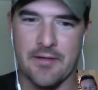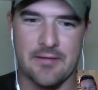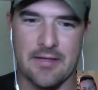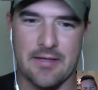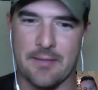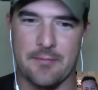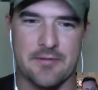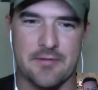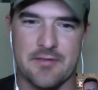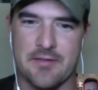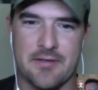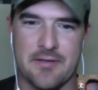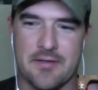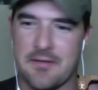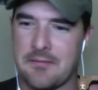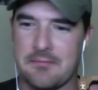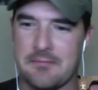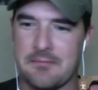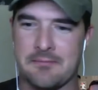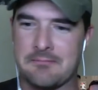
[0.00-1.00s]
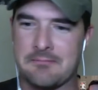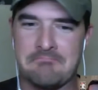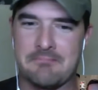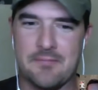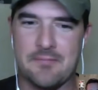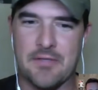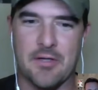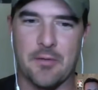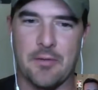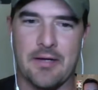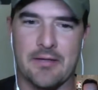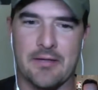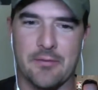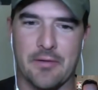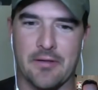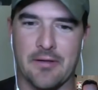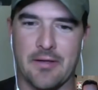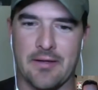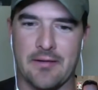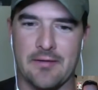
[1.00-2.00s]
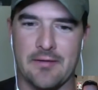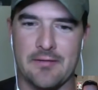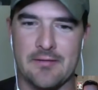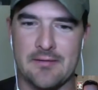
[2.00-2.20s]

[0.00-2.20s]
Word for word: Like I'm just gonna, I'm gonna go back to what I like.